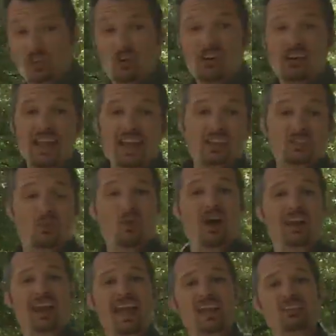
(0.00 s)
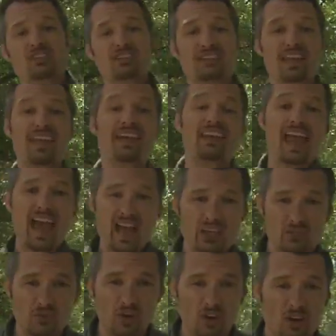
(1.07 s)
your nationwide agent in
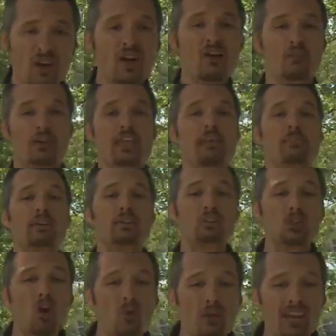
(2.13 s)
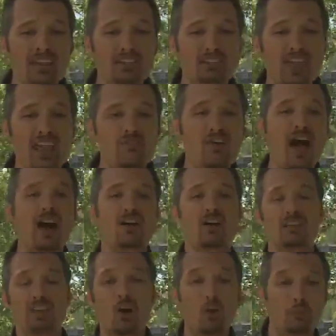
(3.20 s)
Asheville, for keeping so many safe out on
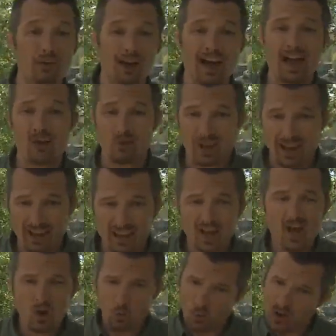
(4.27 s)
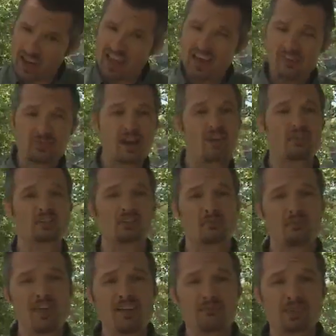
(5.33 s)
the open highway. We have covered some
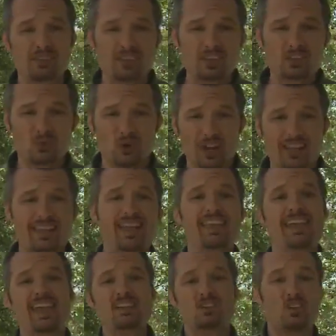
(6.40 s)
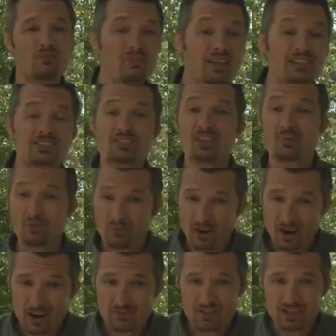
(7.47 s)
pavement this week. In case you've missed some of
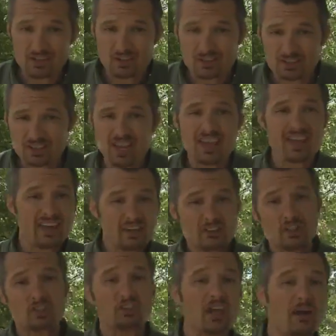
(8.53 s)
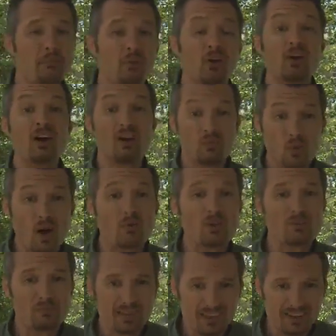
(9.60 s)
our adventures, here's a sample of where
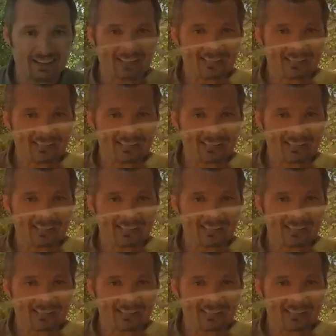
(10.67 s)
we've been.